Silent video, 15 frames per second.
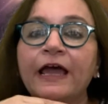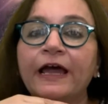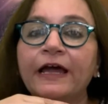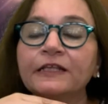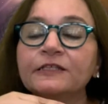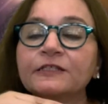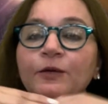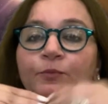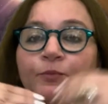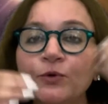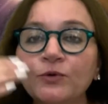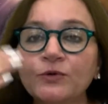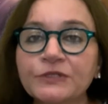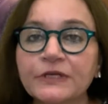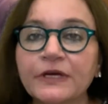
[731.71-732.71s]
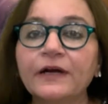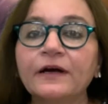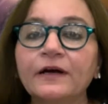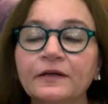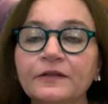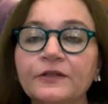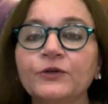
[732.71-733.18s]
And suppose
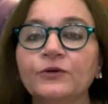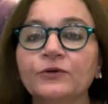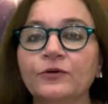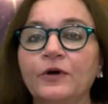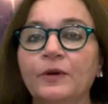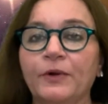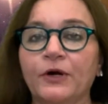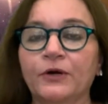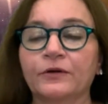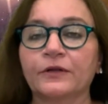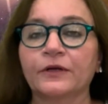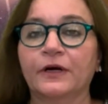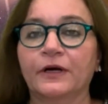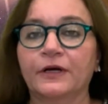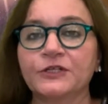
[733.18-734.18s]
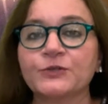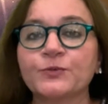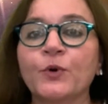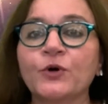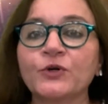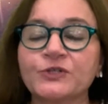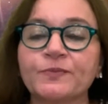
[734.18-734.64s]
about the
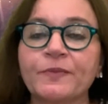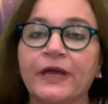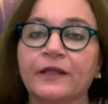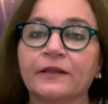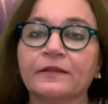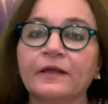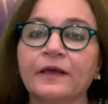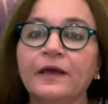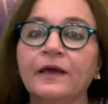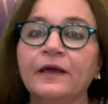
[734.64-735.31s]
sportsmen,